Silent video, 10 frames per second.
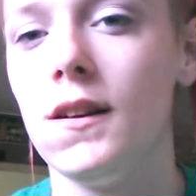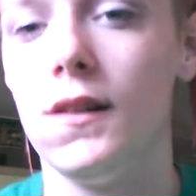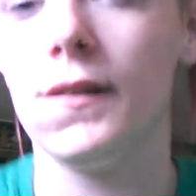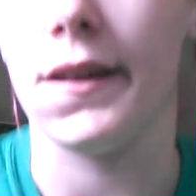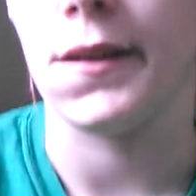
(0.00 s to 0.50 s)

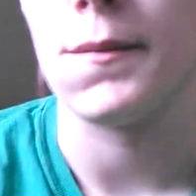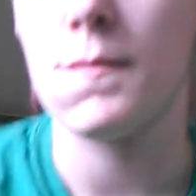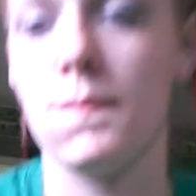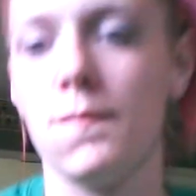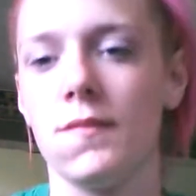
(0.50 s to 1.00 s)
Okay.
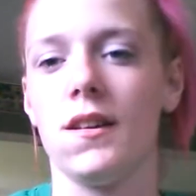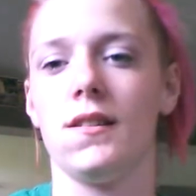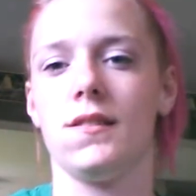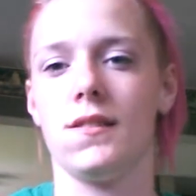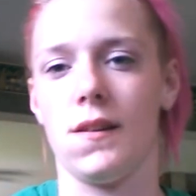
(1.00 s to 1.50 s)

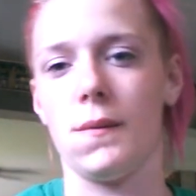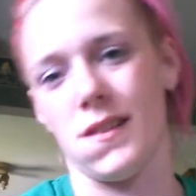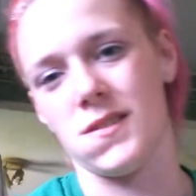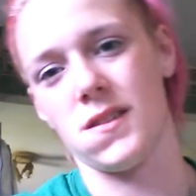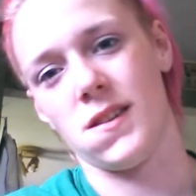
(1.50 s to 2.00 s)
Now we're
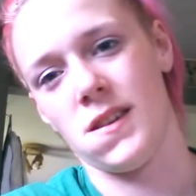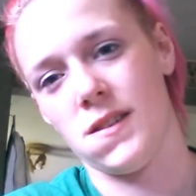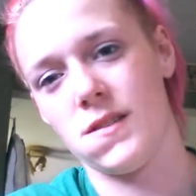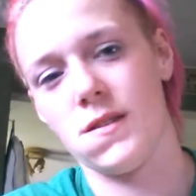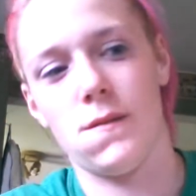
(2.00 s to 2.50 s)
actually
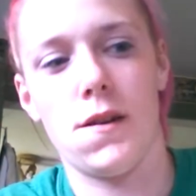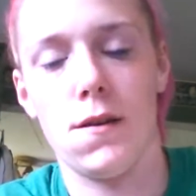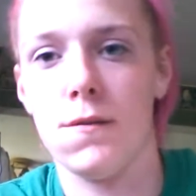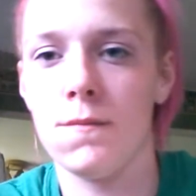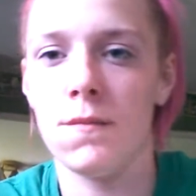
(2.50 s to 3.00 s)
getting into the
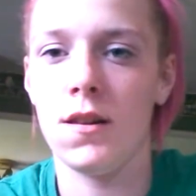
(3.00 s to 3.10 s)
video.